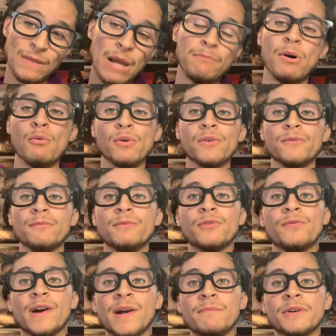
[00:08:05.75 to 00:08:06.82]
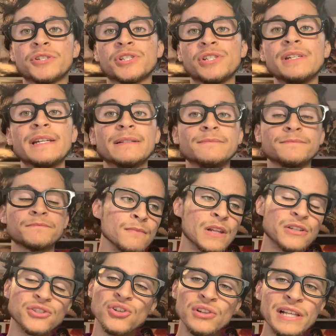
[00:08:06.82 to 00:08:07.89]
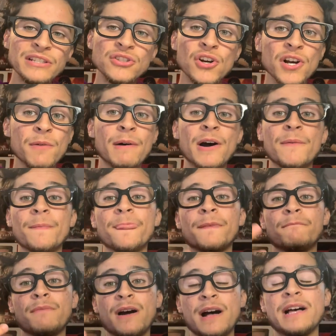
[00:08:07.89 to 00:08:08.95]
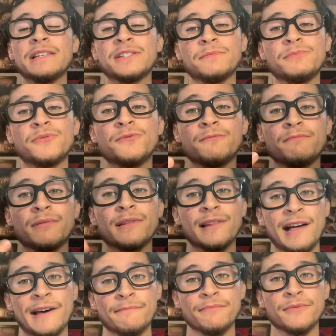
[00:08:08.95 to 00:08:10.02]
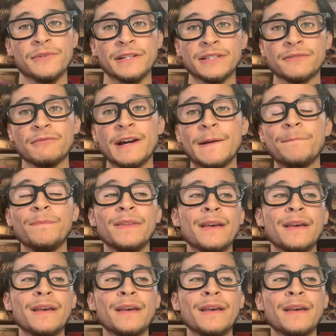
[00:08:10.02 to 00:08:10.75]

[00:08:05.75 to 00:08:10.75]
But we'll very much see. So let's talk about possible plot points, right?